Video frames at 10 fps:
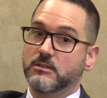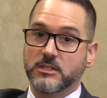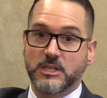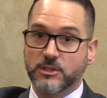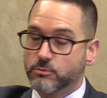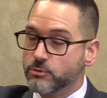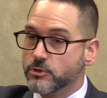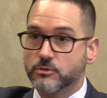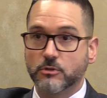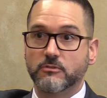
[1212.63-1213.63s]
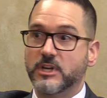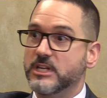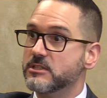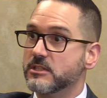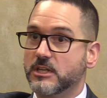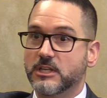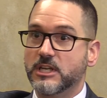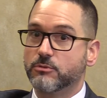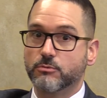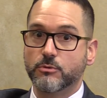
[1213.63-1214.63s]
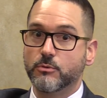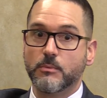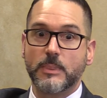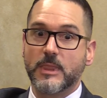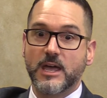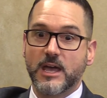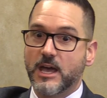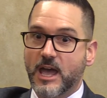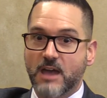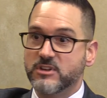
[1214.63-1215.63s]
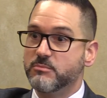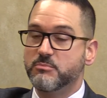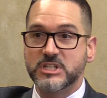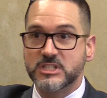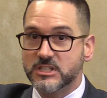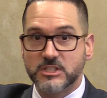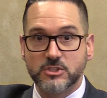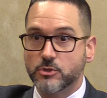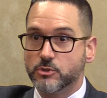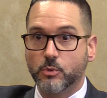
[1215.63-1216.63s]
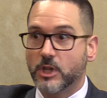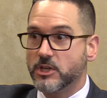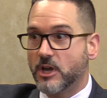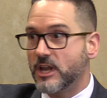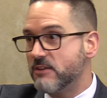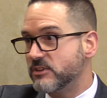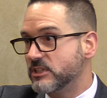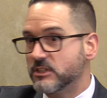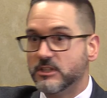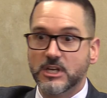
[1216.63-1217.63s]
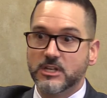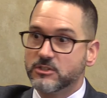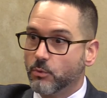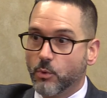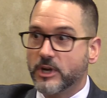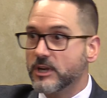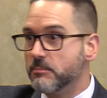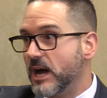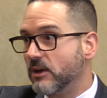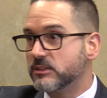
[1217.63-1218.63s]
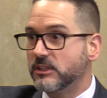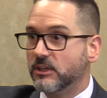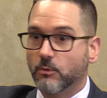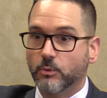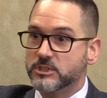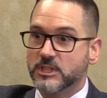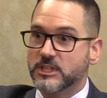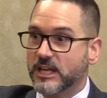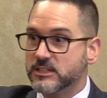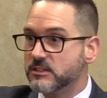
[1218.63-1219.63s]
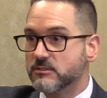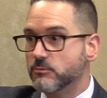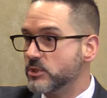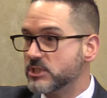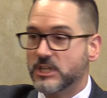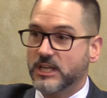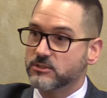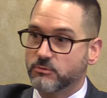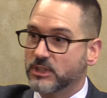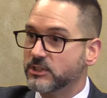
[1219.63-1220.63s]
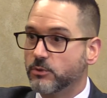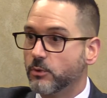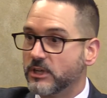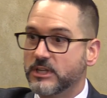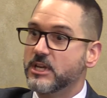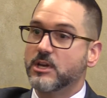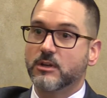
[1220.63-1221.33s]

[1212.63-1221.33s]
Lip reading: get through your surveys, get through having business as usual and not having to worry about, what's the next regulatory